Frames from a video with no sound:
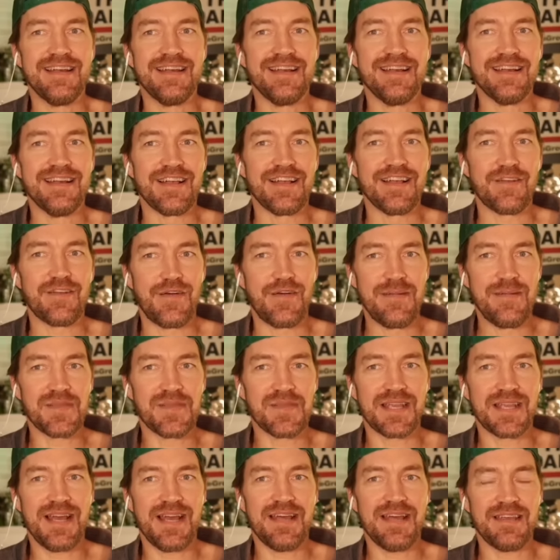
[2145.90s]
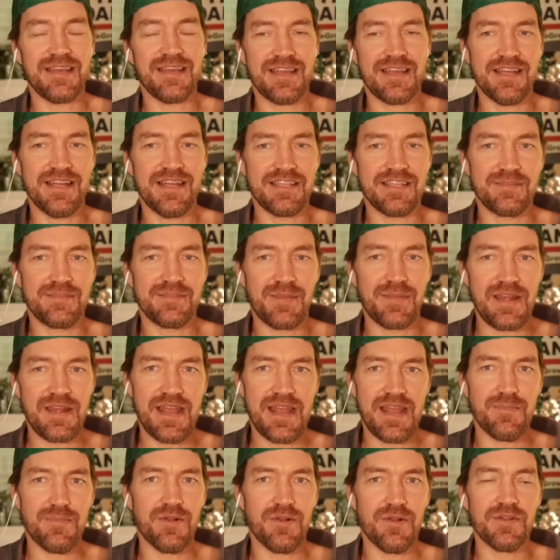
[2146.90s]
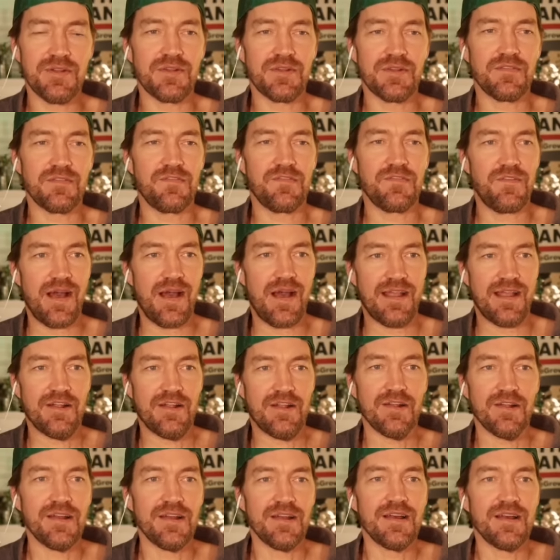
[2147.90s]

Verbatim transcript: like if I'm the guy that catches my neighborhood on fire,